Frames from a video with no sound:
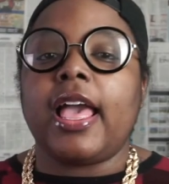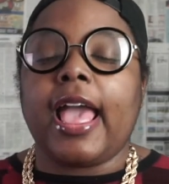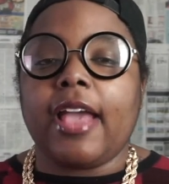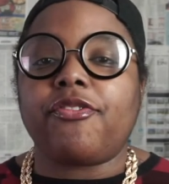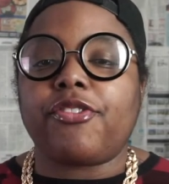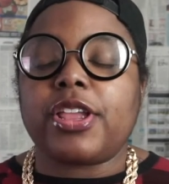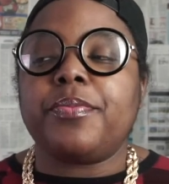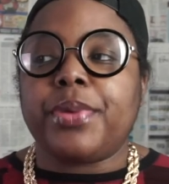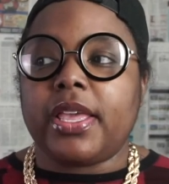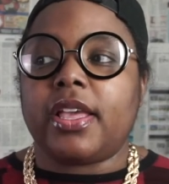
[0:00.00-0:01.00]
Every
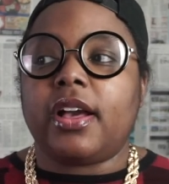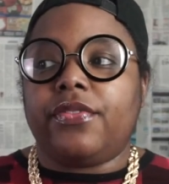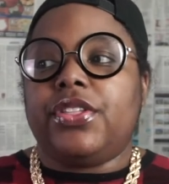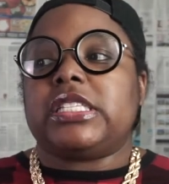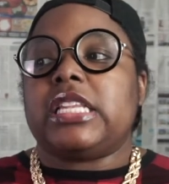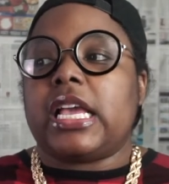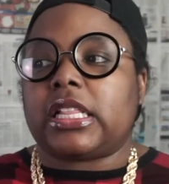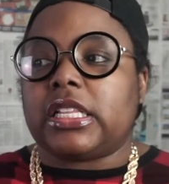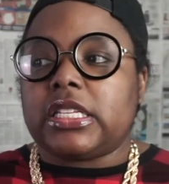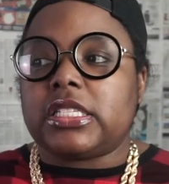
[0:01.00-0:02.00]
bit of this
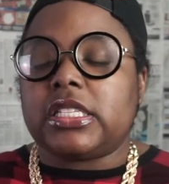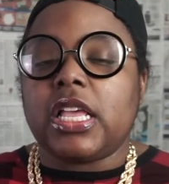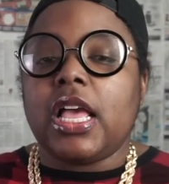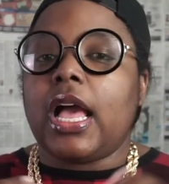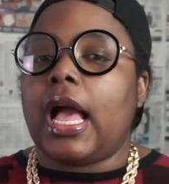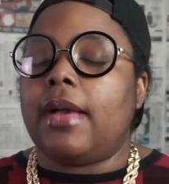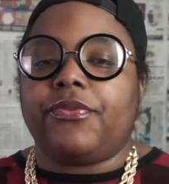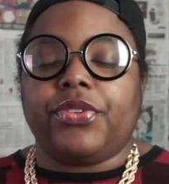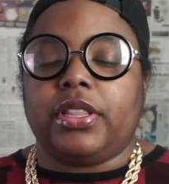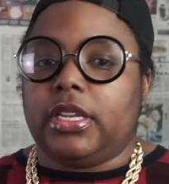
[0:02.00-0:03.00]
necklace.
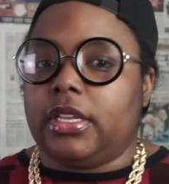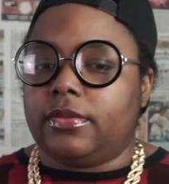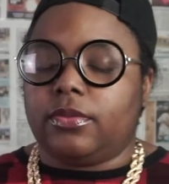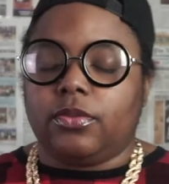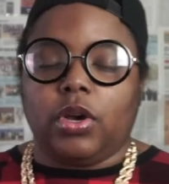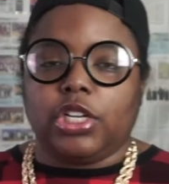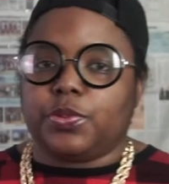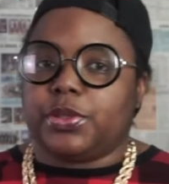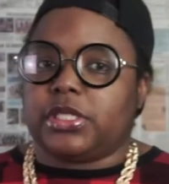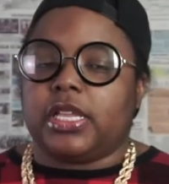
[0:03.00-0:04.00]
I'm feeling it
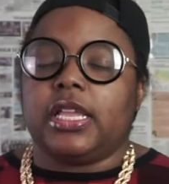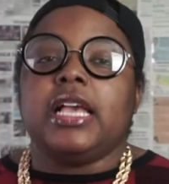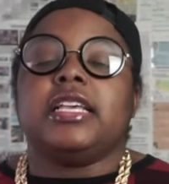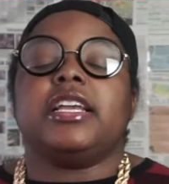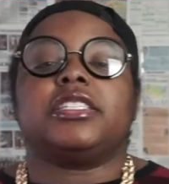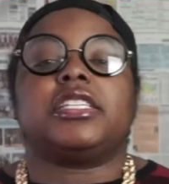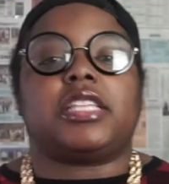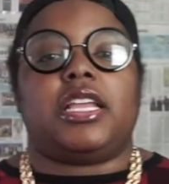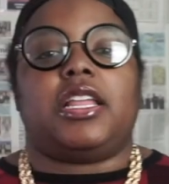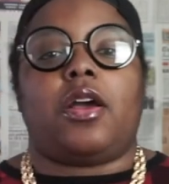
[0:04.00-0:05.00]
100%. Here's the
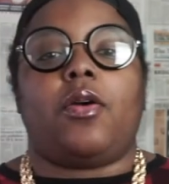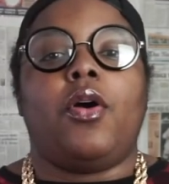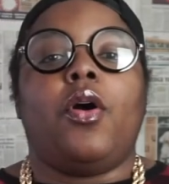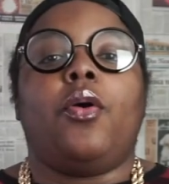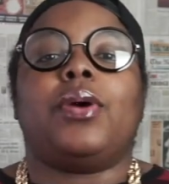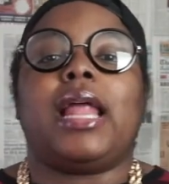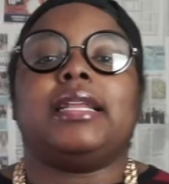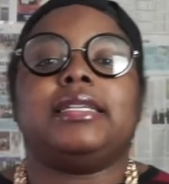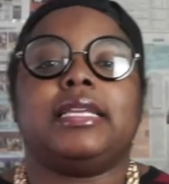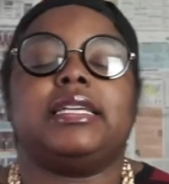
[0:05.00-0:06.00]
thing, though. When I
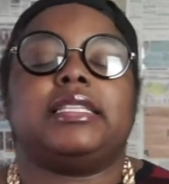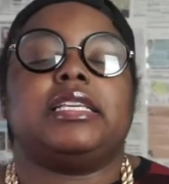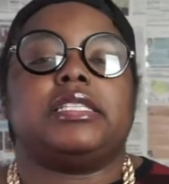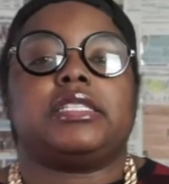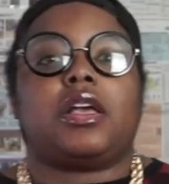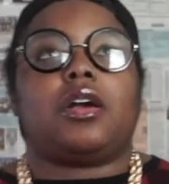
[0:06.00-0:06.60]
did this